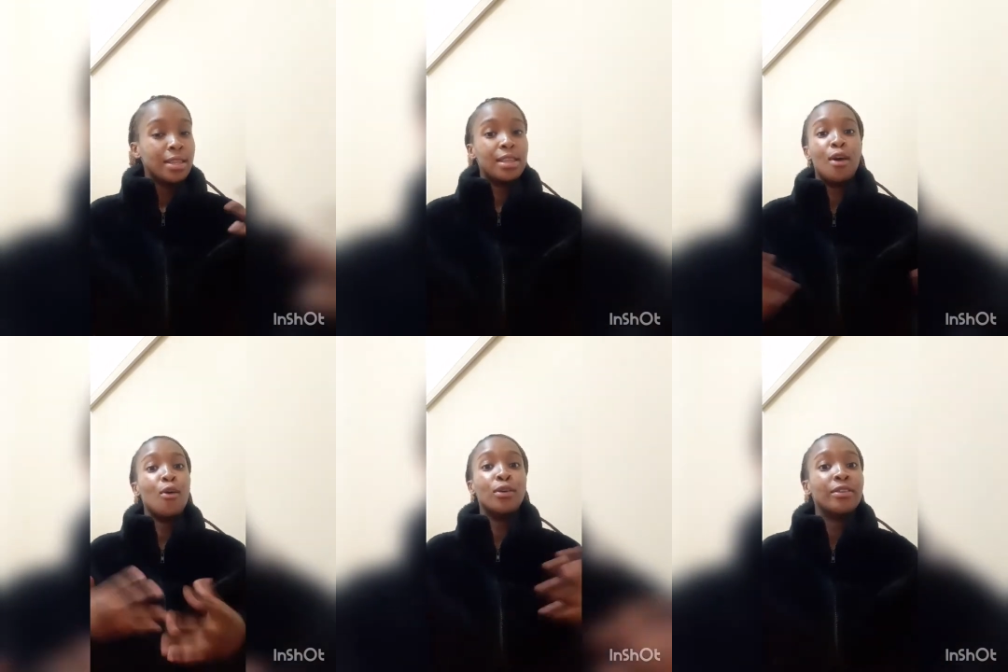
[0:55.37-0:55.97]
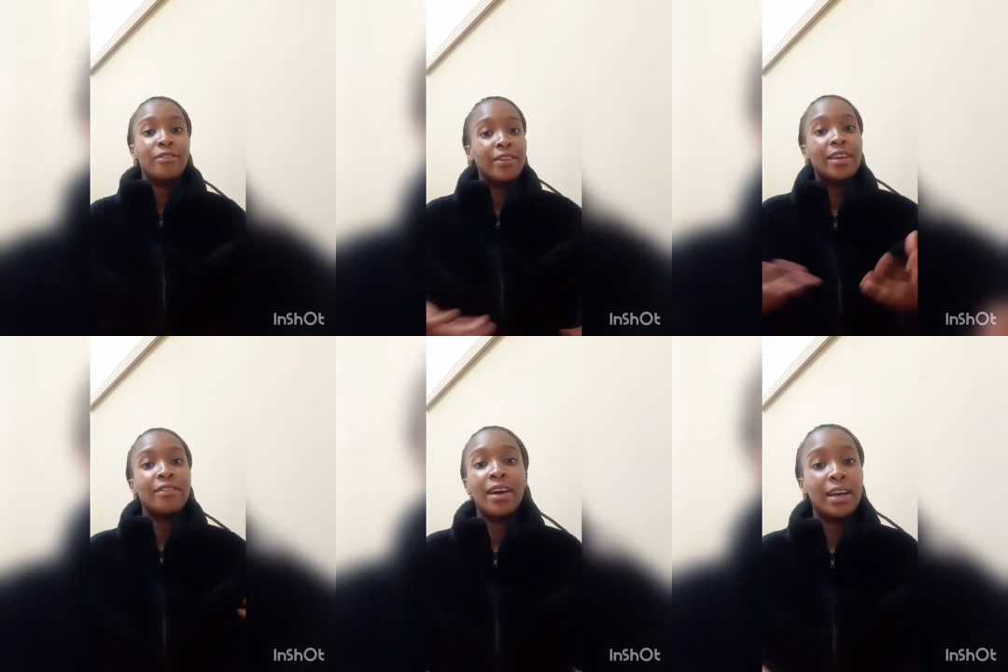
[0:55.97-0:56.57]
their own
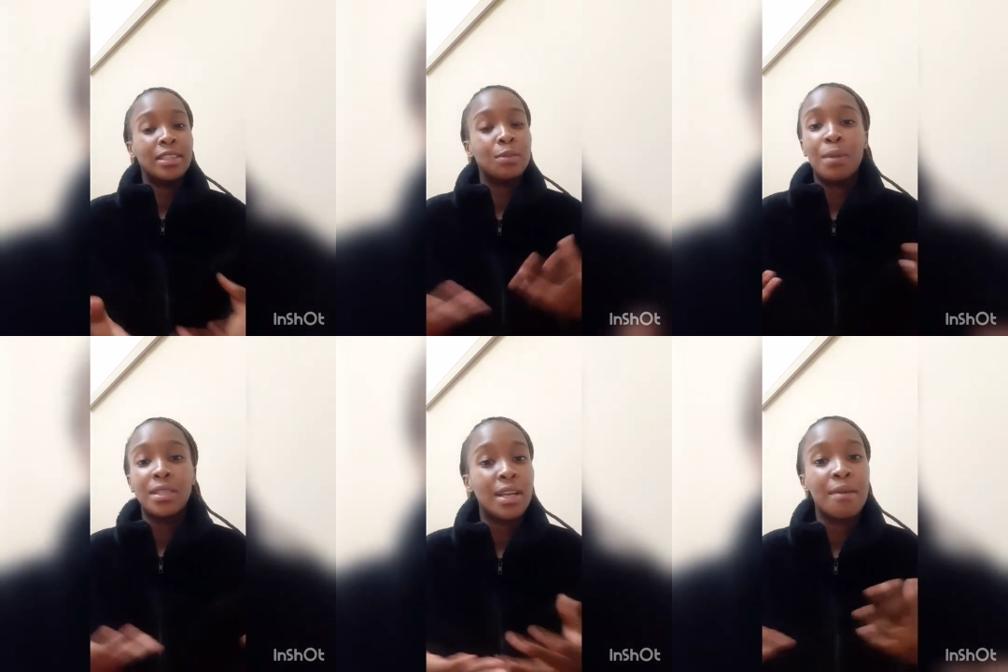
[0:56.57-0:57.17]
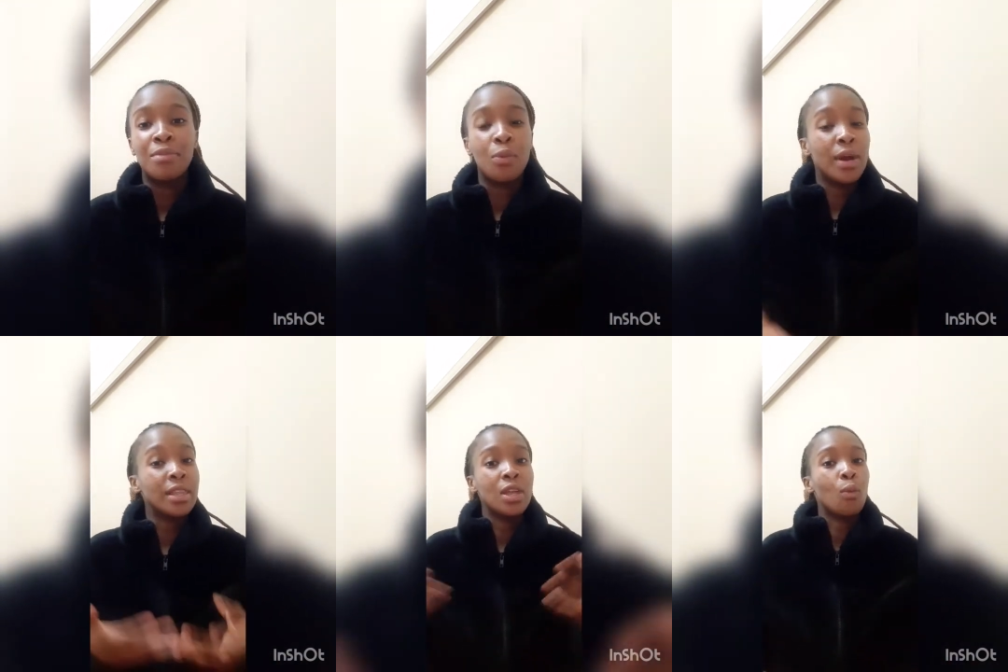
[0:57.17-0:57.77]
flavor spice it up the
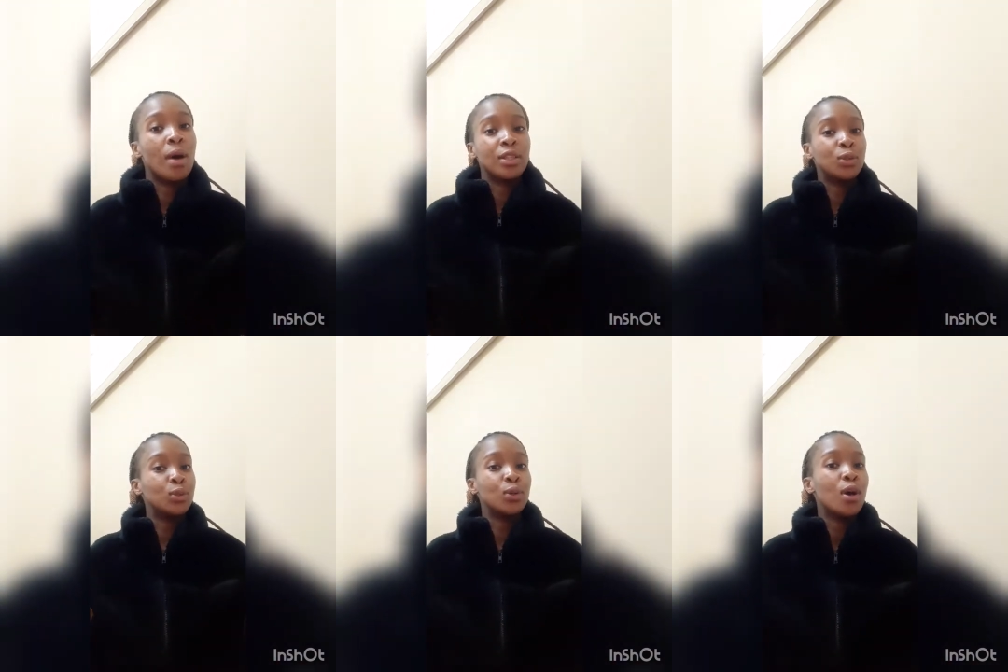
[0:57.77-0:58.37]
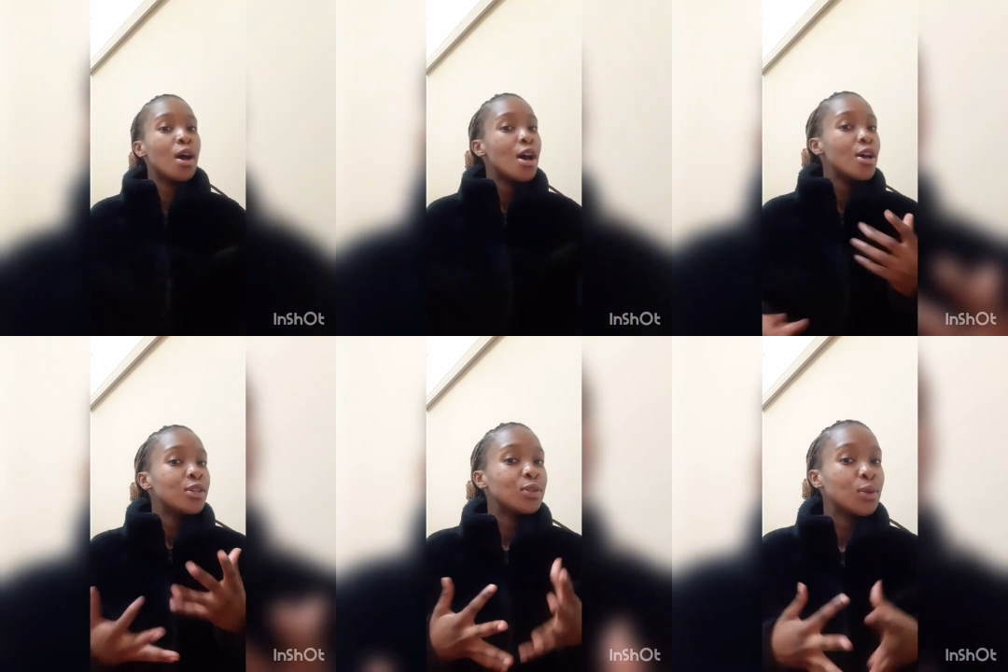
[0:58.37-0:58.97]
way they want to
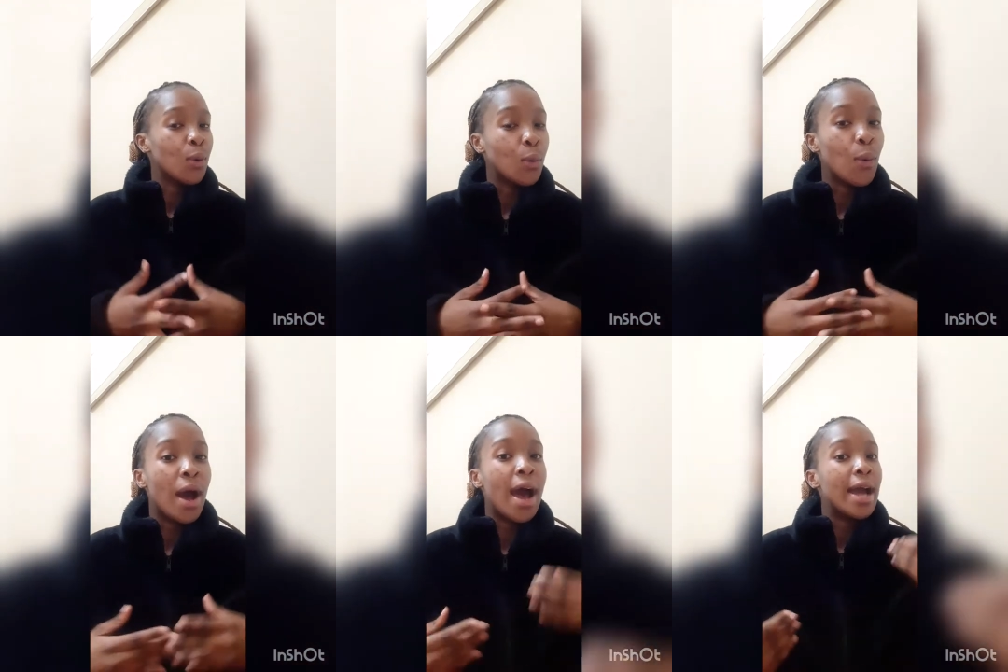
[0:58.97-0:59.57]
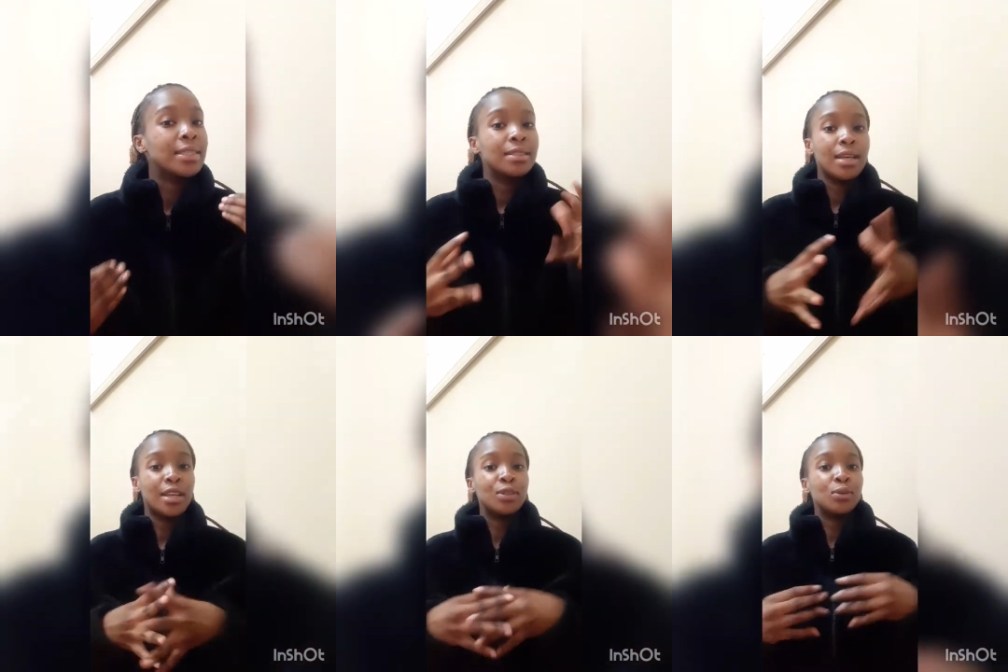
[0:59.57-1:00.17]
so i
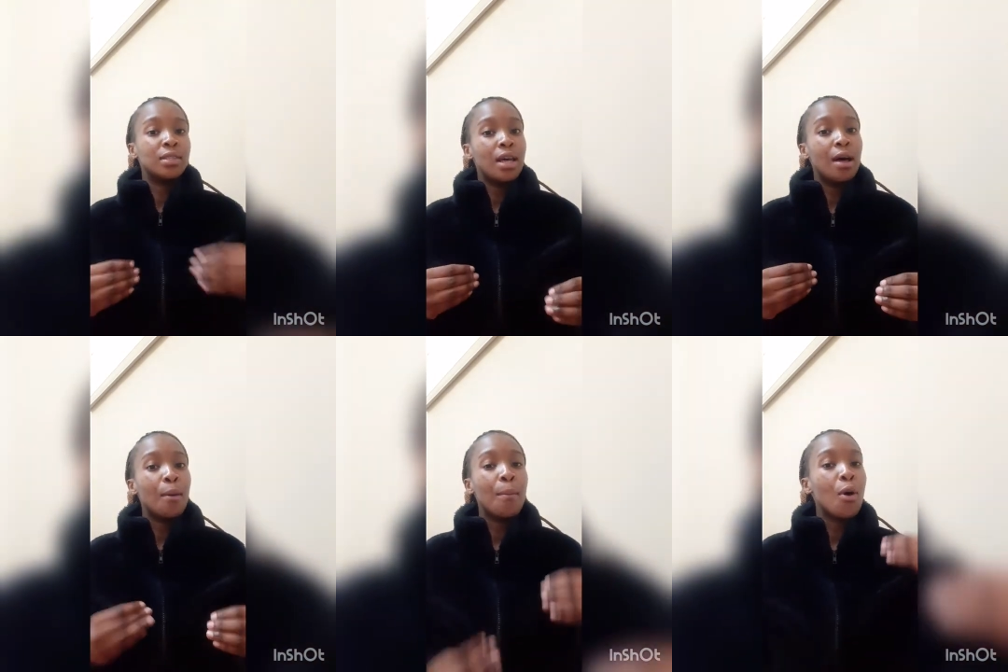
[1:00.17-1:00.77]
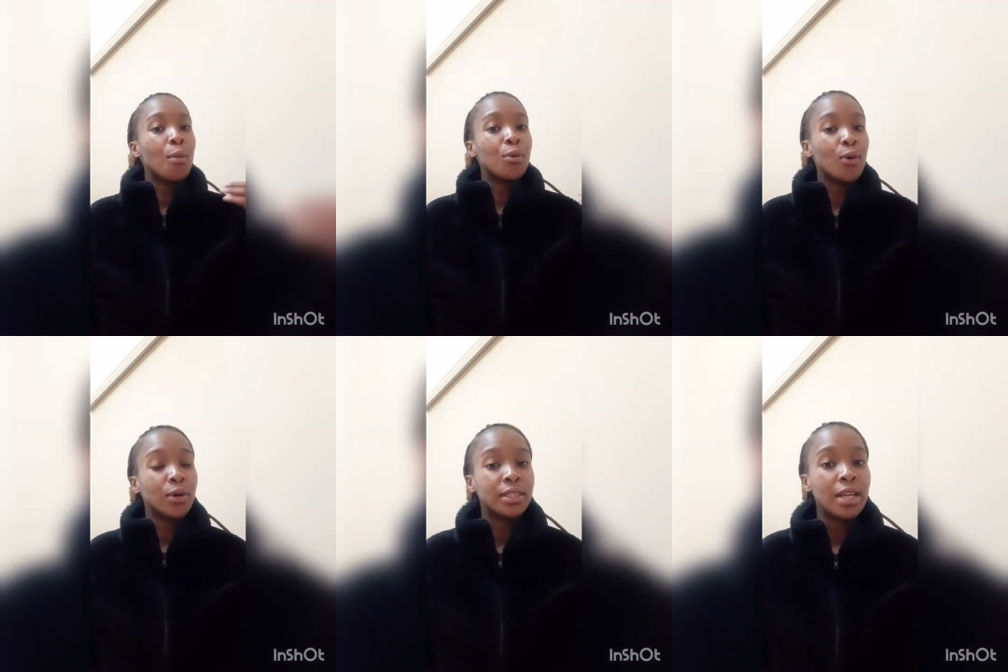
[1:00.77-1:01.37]
decided to sell
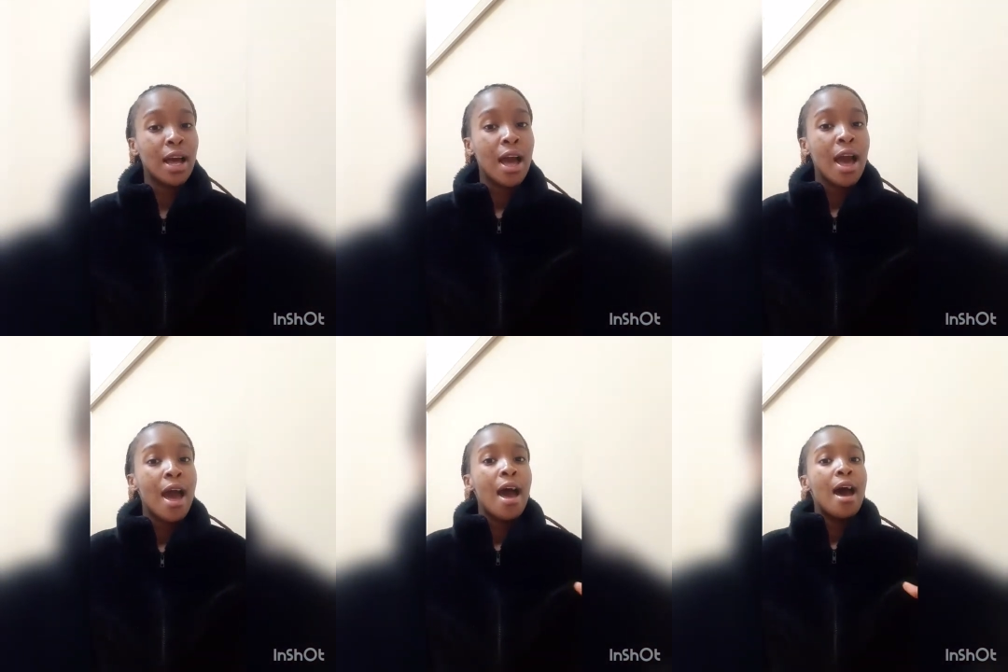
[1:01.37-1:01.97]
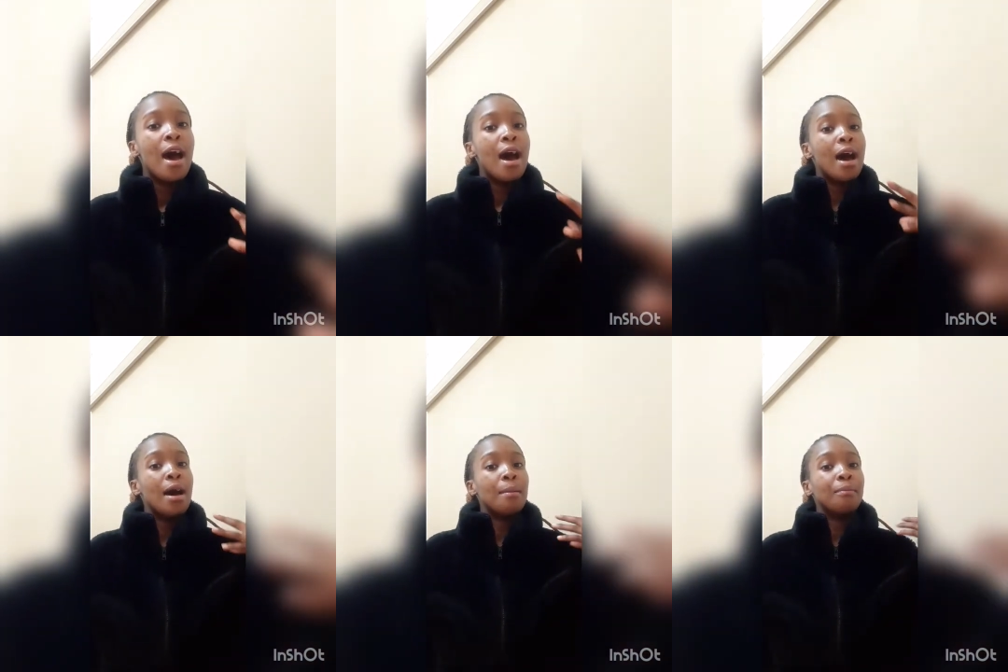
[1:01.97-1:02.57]
popcorn
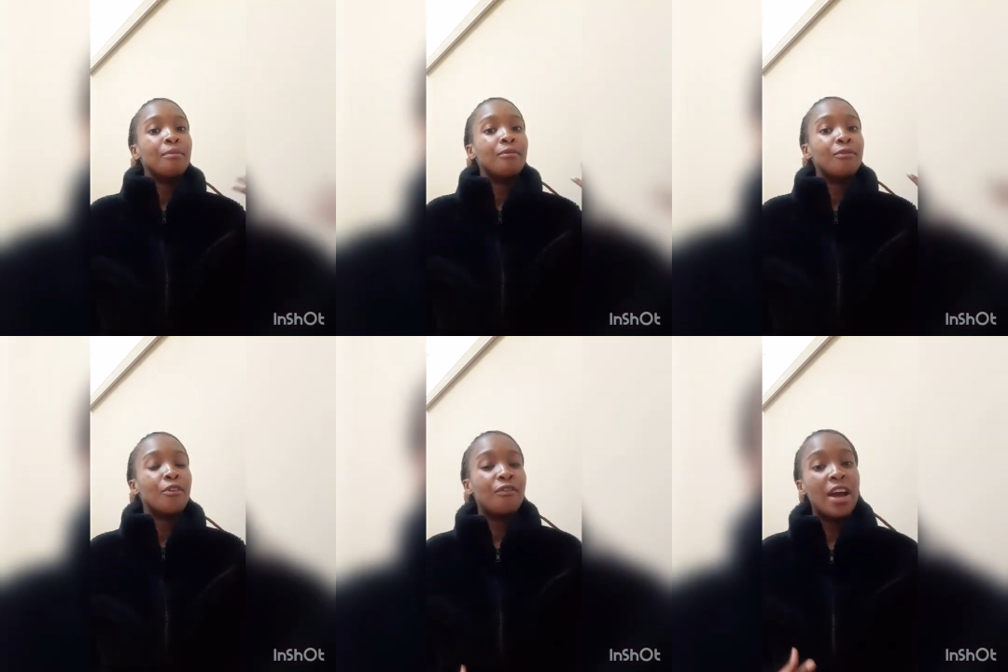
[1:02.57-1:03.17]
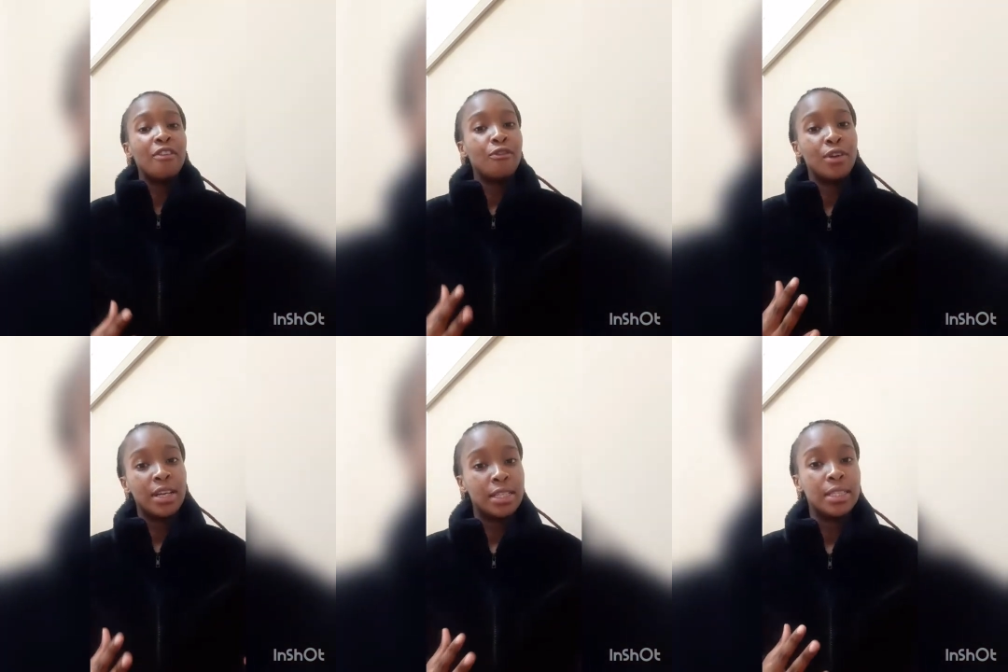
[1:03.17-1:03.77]
um, for 5
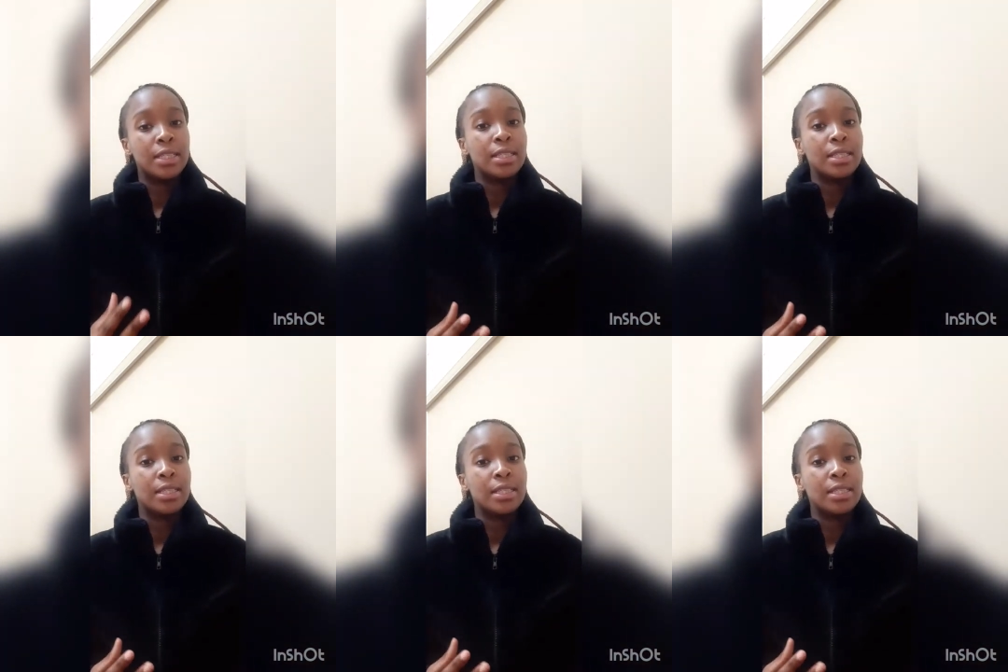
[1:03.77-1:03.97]
rand